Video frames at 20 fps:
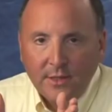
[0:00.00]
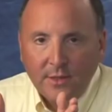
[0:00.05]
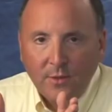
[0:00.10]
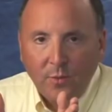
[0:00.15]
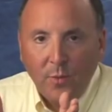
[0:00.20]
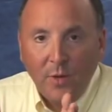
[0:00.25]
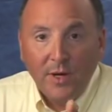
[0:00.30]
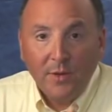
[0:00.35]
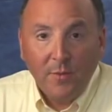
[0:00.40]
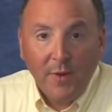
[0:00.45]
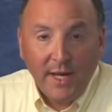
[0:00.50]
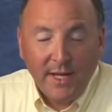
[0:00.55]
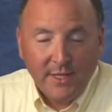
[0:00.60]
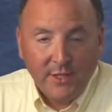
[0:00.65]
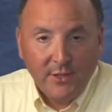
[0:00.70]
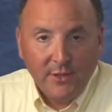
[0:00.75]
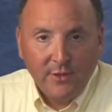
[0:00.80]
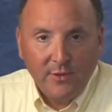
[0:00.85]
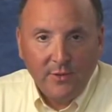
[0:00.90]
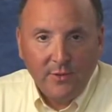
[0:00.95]
One way
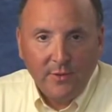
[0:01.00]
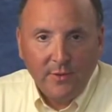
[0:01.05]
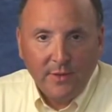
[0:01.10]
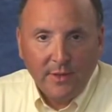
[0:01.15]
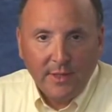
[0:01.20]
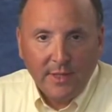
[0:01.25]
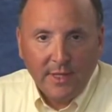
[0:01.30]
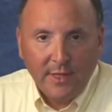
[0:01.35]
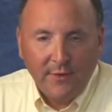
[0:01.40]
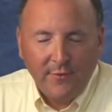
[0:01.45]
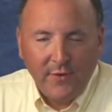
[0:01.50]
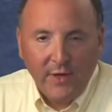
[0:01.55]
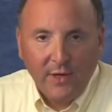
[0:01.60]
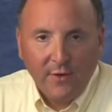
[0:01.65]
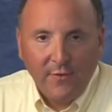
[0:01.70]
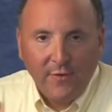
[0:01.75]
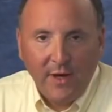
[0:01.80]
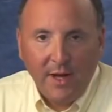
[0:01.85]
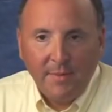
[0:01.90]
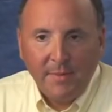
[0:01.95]
to
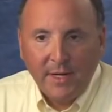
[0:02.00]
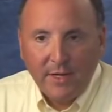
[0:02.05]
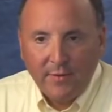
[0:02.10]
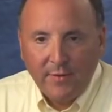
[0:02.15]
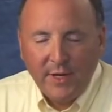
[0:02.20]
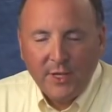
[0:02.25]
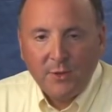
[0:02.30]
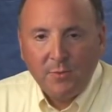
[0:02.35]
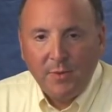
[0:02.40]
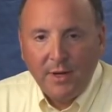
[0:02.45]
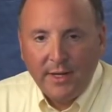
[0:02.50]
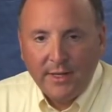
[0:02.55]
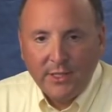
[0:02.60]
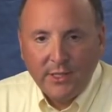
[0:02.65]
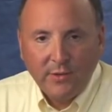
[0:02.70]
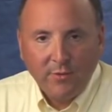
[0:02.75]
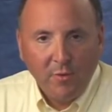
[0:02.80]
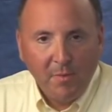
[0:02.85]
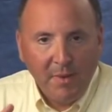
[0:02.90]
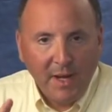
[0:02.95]
configure FileMon and Regmon
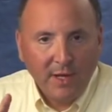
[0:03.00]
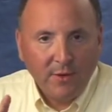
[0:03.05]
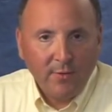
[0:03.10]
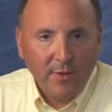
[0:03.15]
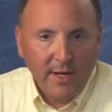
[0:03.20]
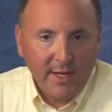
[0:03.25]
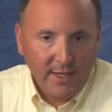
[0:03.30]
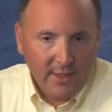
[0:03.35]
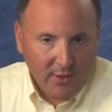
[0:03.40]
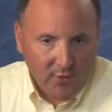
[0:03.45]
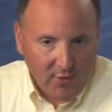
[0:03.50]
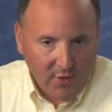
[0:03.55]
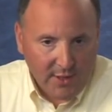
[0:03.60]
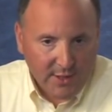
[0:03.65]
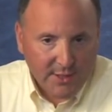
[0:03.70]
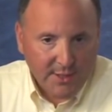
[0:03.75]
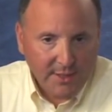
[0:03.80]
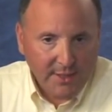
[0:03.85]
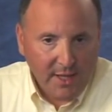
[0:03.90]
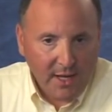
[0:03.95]
to remain running
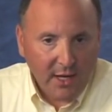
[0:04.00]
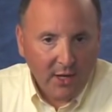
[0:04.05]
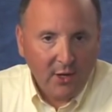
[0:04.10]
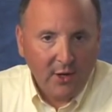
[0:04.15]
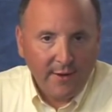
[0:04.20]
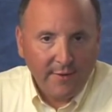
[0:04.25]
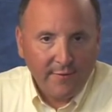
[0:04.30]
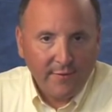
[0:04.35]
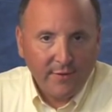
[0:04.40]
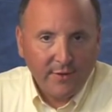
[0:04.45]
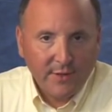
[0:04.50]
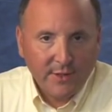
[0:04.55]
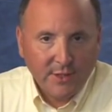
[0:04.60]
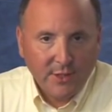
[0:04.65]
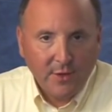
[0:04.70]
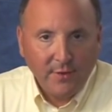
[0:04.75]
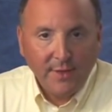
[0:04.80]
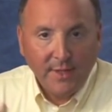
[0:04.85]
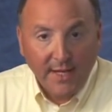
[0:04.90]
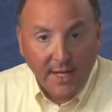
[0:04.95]
across the logoff
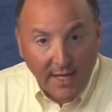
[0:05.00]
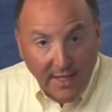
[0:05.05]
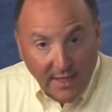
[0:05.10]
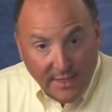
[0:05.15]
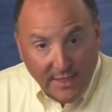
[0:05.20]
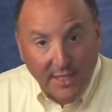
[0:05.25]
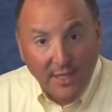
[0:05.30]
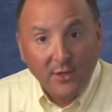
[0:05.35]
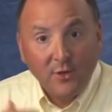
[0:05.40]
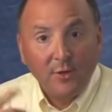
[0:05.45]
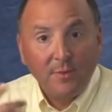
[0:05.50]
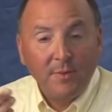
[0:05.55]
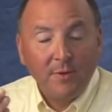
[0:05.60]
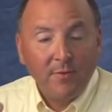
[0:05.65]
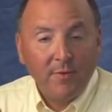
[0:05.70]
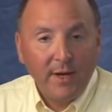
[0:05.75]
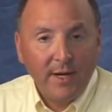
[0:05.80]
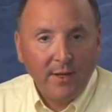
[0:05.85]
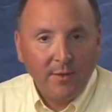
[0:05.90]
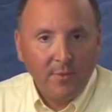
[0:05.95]
so that they continue to be
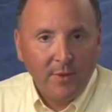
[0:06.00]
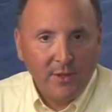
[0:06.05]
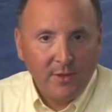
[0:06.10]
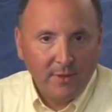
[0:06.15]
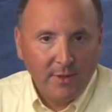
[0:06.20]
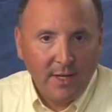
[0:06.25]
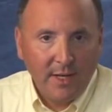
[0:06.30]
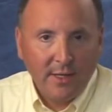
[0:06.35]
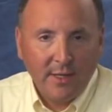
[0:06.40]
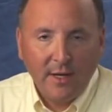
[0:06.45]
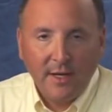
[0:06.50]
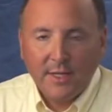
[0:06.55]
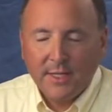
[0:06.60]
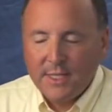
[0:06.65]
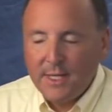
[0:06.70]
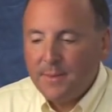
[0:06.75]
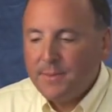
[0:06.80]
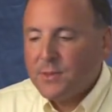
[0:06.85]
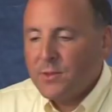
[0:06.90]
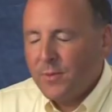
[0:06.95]
running when you log on
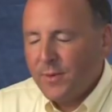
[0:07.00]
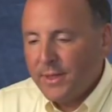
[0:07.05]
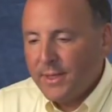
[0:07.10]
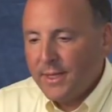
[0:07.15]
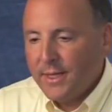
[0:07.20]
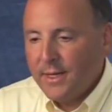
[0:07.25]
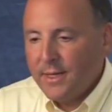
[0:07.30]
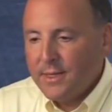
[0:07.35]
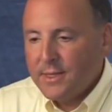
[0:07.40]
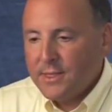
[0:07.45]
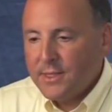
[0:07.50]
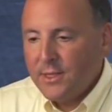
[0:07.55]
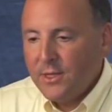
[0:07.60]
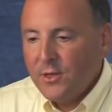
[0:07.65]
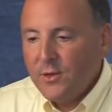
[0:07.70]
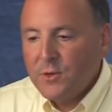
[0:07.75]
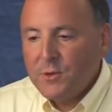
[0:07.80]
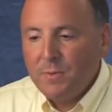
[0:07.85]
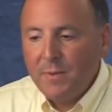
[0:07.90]
subsequently is to use